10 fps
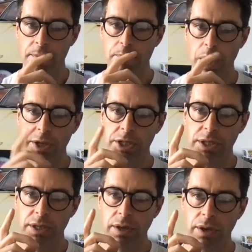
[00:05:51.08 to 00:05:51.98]
But
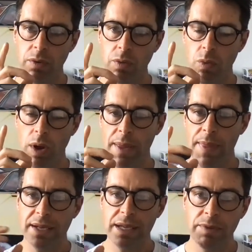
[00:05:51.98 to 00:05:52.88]
in
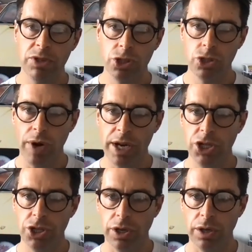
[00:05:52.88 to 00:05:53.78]
their
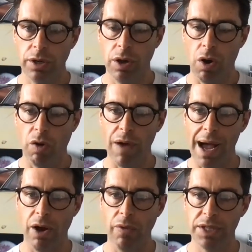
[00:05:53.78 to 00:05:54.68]
demonstration of
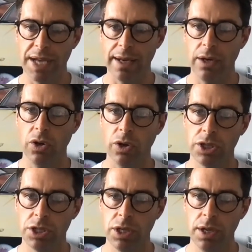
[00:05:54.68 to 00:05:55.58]
how this ad
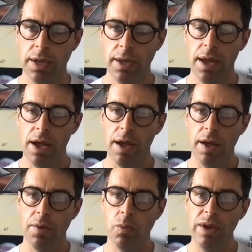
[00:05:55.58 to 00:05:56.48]
looks,
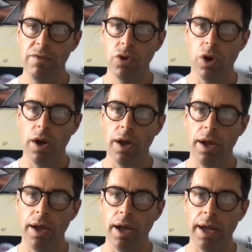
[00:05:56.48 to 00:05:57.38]
we've got
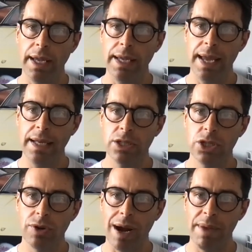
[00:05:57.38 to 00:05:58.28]
a
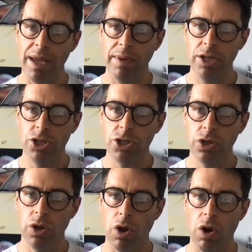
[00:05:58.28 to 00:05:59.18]
Instagram image
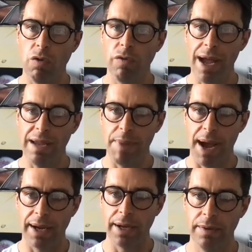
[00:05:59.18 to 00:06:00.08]
of a
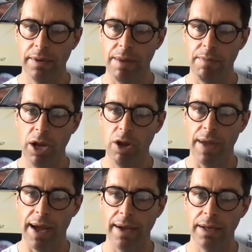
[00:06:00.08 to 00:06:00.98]
bag, and below
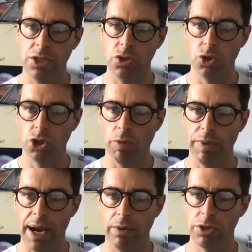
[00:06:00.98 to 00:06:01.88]
that is your shop
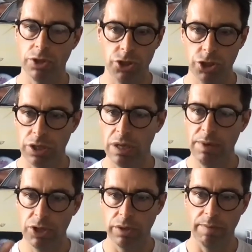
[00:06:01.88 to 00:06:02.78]
now. So it's just an
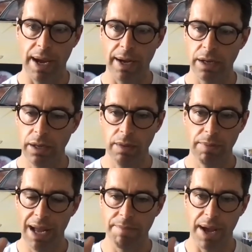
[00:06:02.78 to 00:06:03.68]
image of the bag,
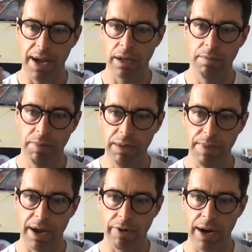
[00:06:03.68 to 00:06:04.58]
black bag, pink
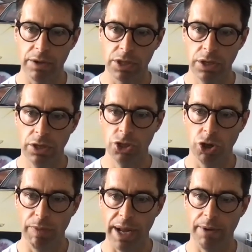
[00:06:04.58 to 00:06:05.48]
background,
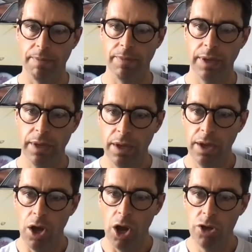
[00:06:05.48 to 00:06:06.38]
shop now.
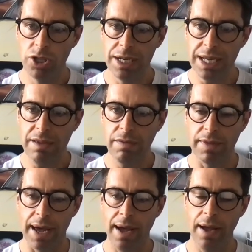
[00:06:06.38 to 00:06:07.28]
Underneath
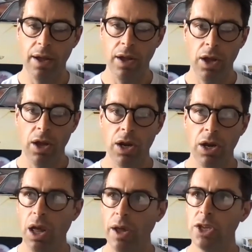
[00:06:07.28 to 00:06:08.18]
that,
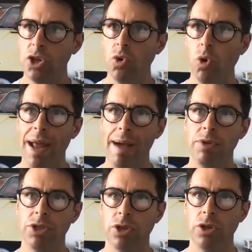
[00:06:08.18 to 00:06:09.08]
like you're on
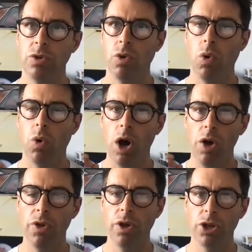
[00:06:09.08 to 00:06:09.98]
Amazon or
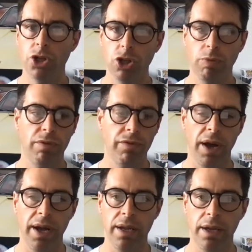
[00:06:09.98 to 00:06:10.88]
other
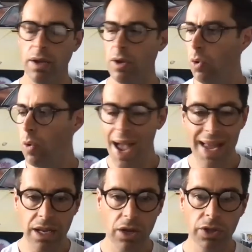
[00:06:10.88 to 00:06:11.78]
Shopify or
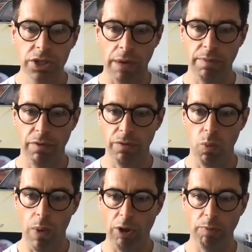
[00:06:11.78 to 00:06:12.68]
any other type of
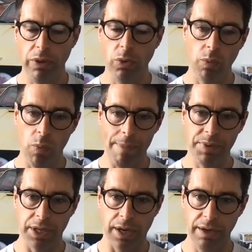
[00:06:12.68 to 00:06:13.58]
well-built
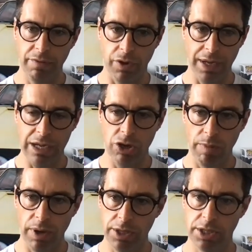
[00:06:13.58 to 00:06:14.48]
website for
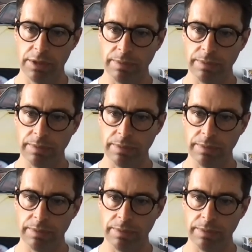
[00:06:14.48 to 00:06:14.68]
e-commerce,